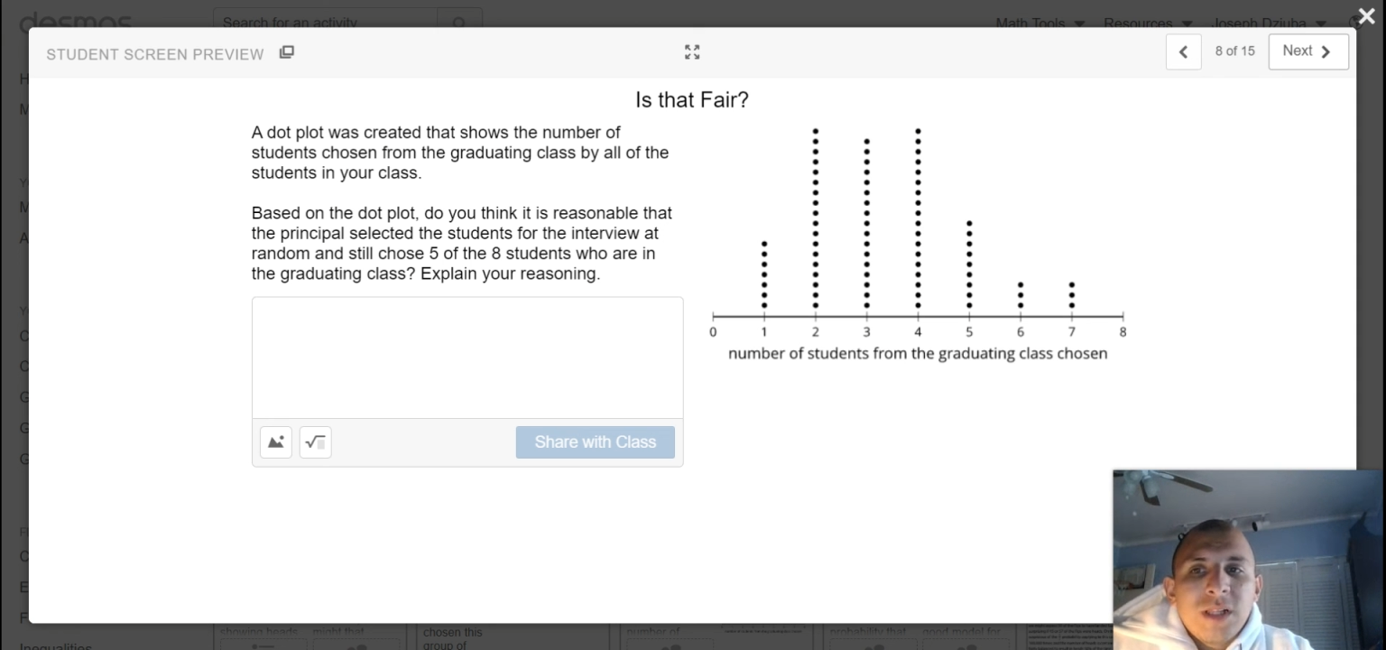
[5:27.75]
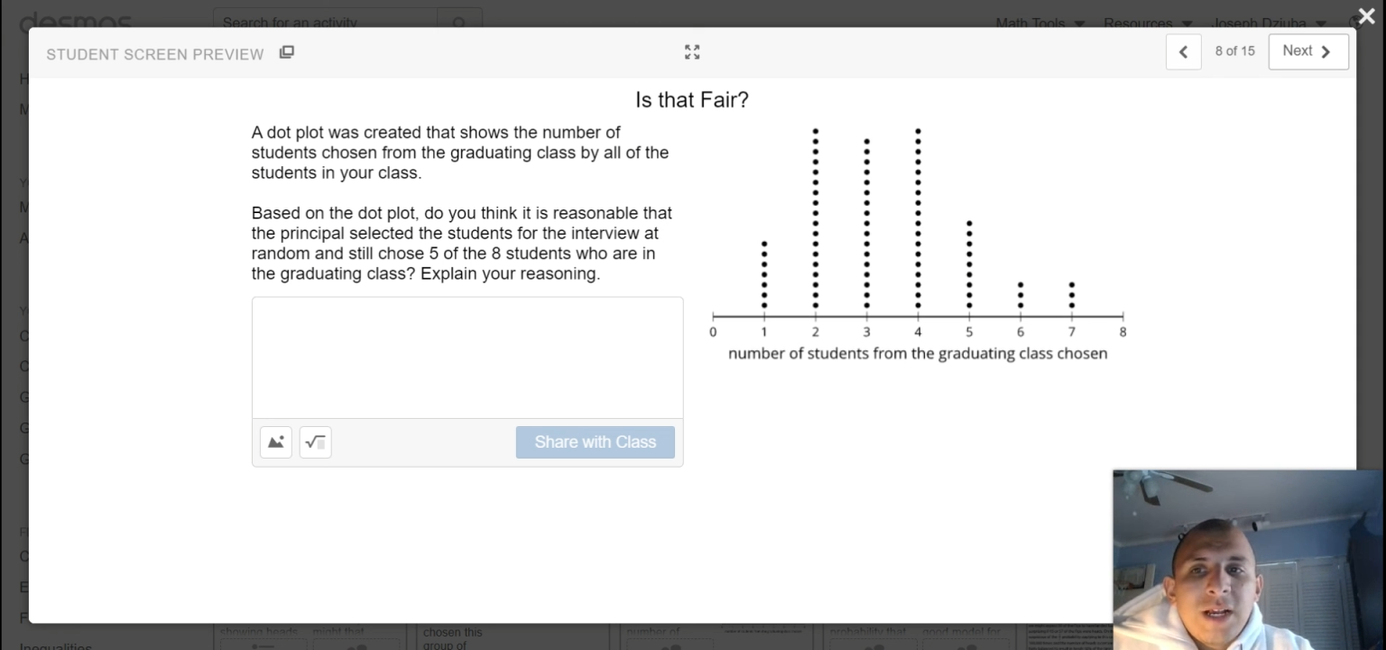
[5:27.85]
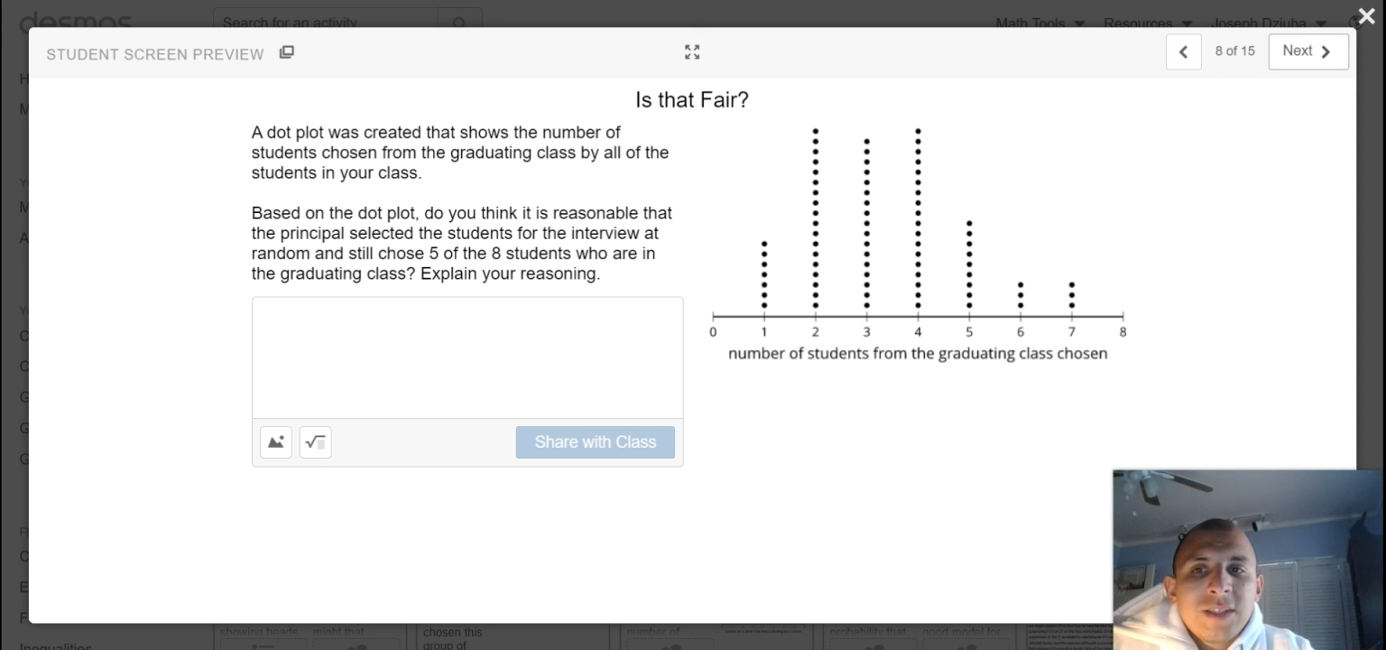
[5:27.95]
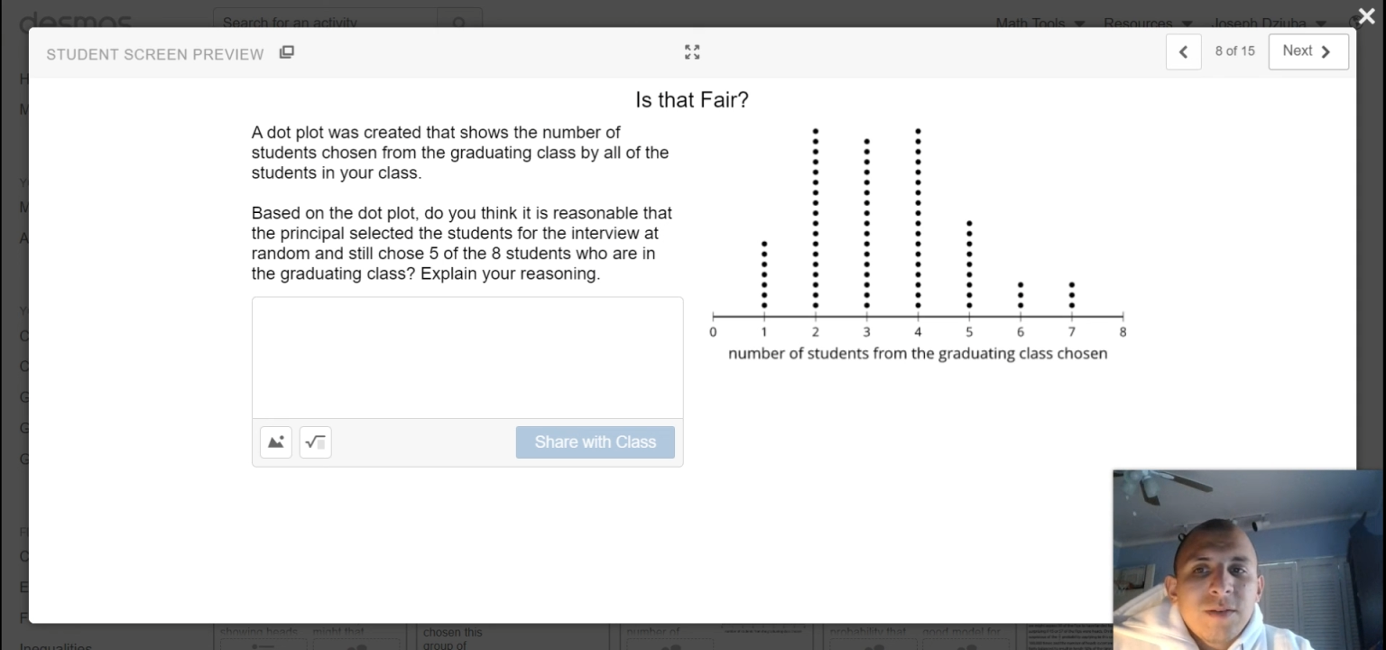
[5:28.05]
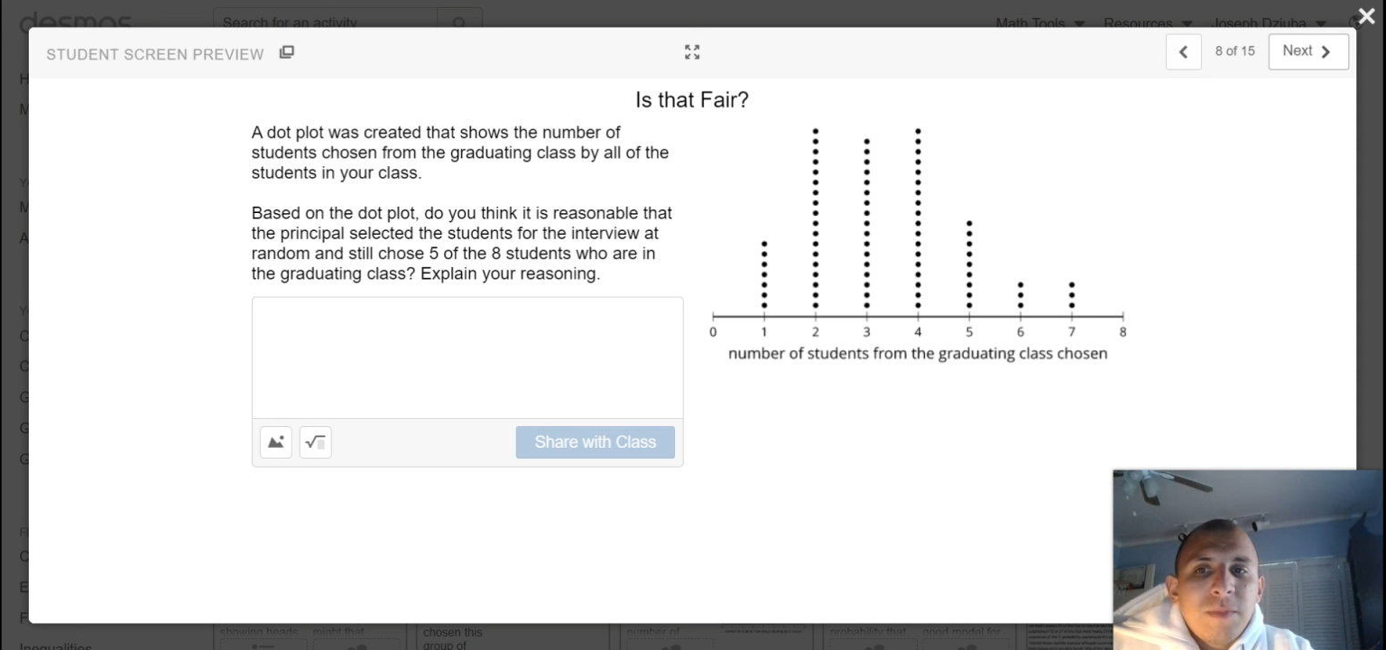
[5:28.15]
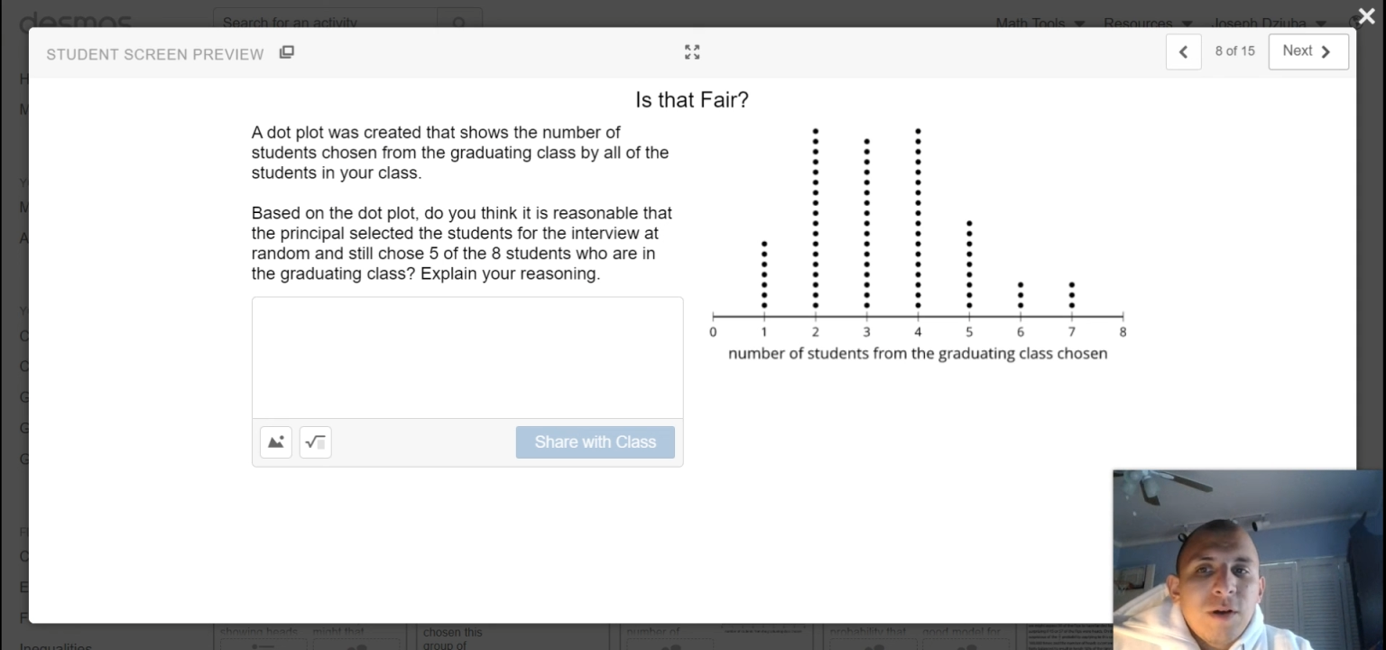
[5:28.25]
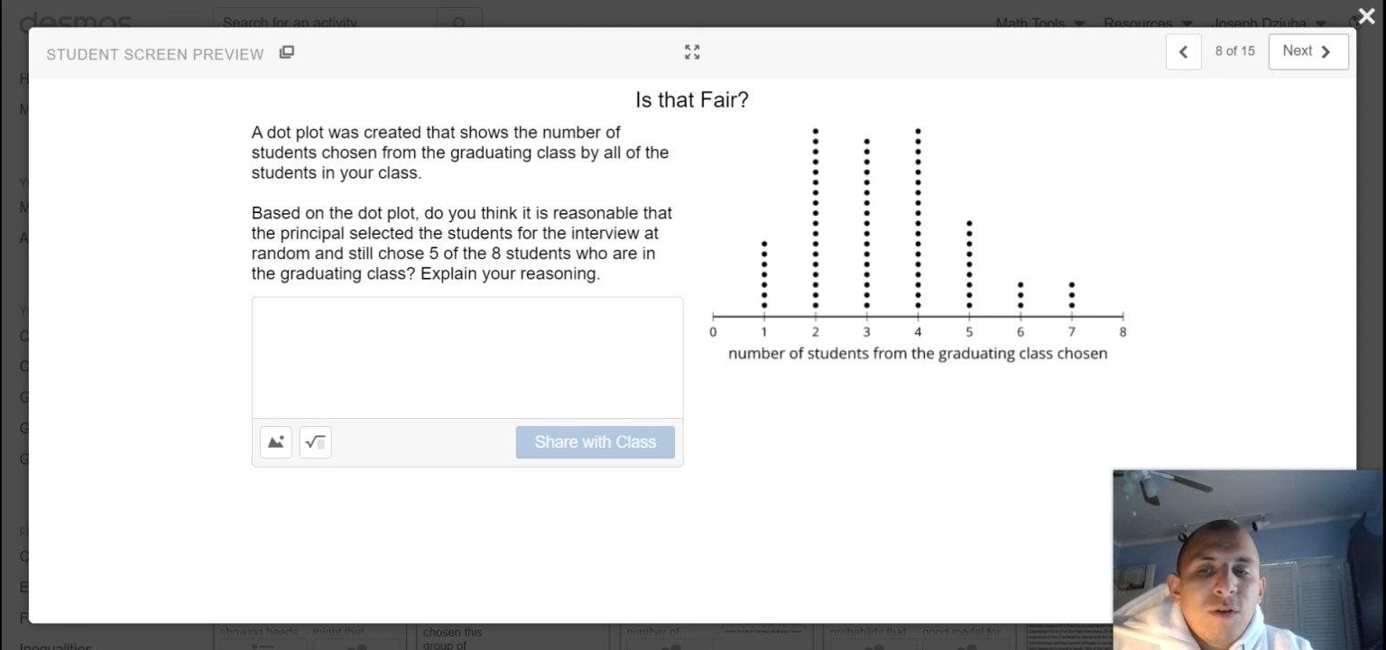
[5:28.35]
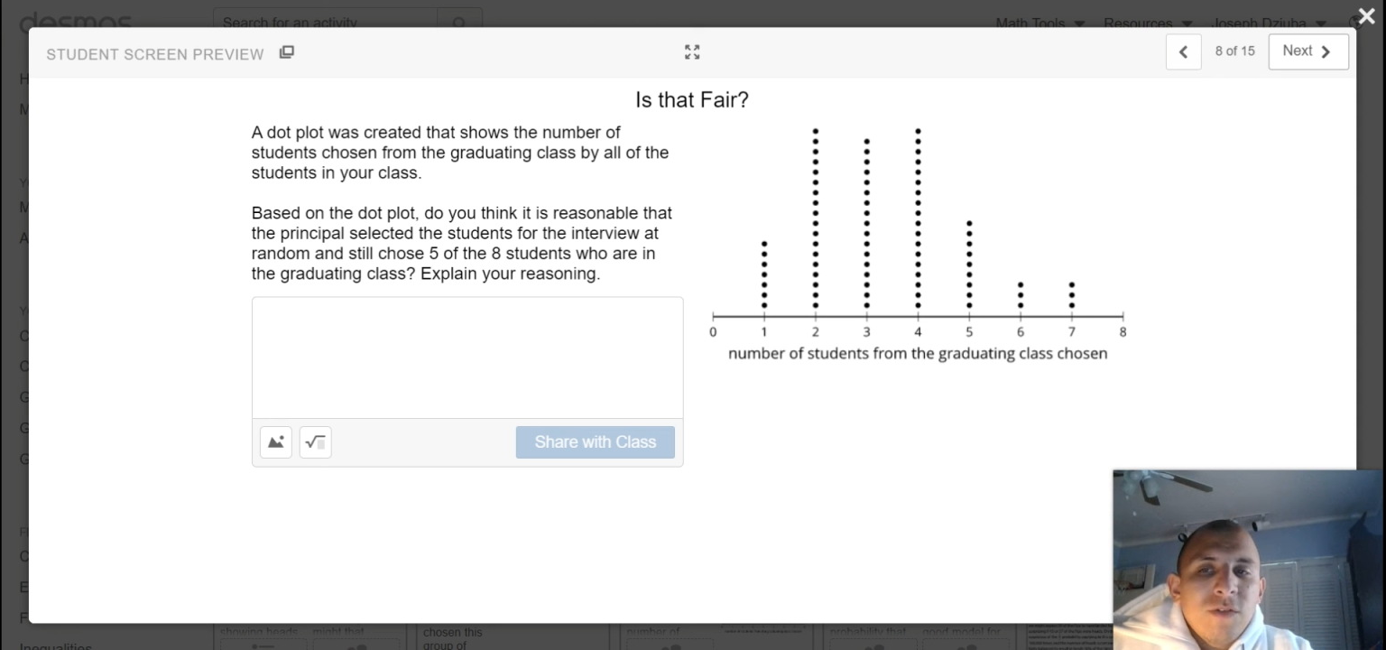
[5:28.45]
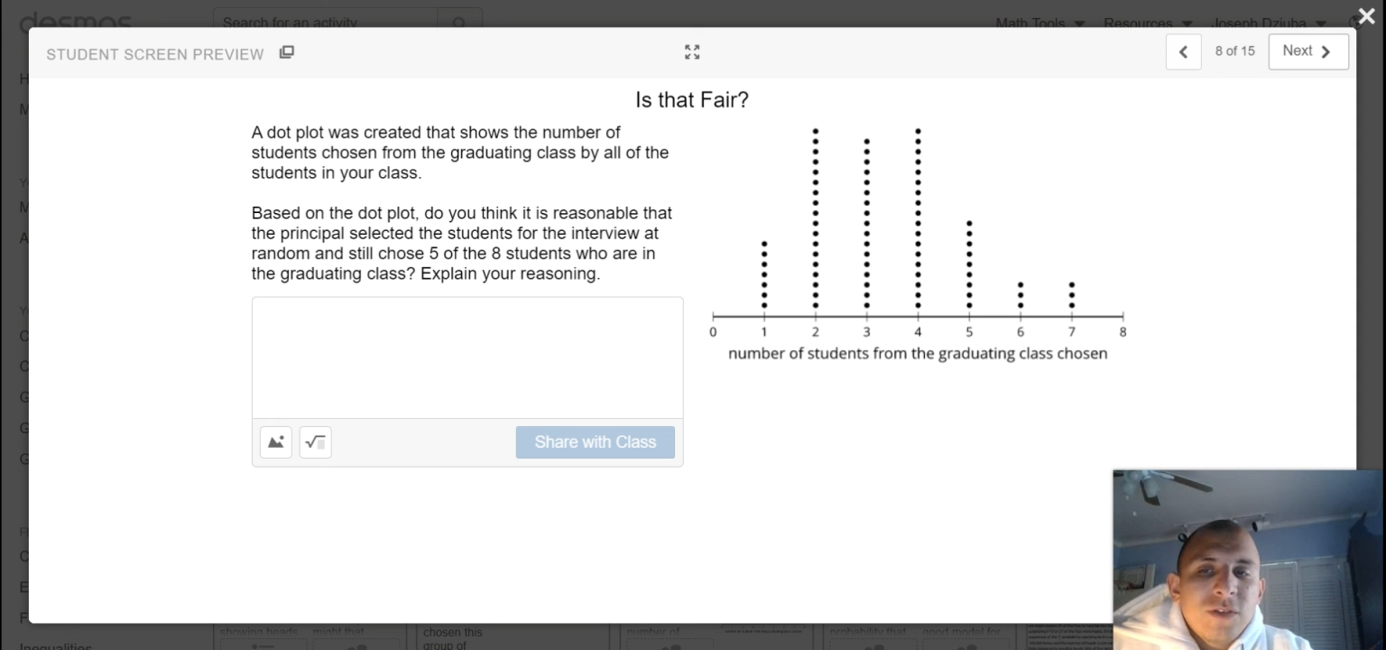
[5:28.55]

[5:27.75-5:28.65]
class by all the